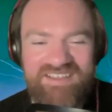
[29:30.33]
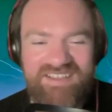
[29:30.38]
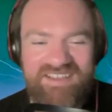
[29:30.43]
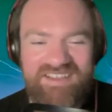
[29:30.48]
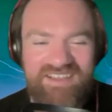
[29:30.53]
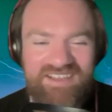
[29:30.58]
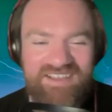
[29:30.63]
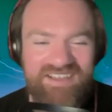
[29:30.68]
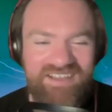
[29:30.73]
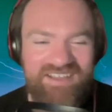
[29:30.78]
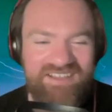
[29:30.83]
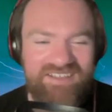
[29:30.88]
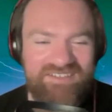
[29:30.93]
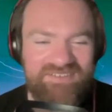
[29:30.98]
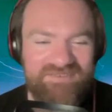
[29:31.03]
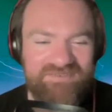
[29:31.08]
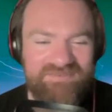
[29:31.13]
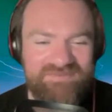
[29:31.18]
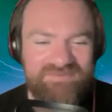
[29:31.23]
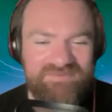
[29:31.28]
Uh,
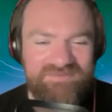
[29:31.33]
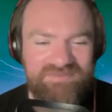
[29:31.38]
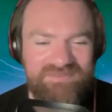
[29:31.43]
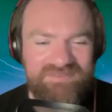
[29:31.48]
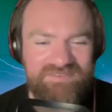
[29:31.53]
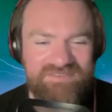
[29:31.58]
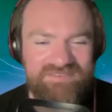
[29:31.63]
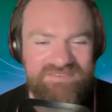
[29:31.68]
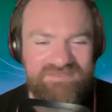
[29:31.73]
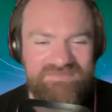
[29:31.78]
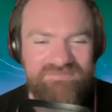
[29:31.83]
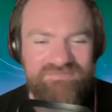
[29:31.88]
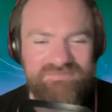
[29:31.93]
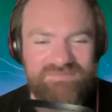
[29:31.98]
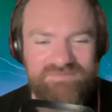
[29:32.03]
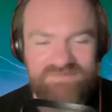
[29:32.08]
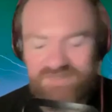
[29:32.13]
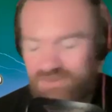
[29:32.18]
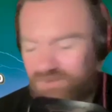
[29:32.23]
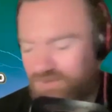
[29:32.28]

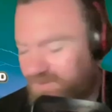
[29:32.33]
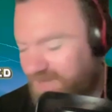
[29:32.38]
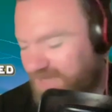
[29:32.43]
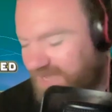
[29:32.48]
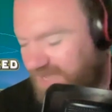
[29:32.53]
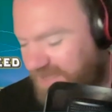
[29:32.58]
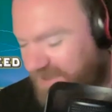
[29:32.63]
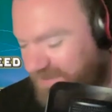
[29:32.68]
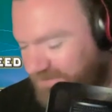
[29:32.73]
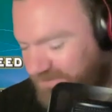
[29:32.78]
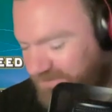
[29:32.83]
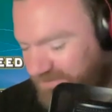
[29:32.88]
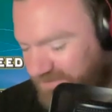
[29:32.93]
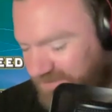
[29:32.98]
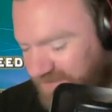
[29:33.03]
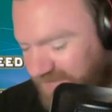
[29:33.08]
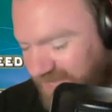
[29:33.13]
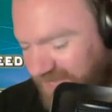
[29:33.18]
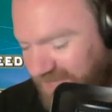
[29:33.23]
cool. Yeah,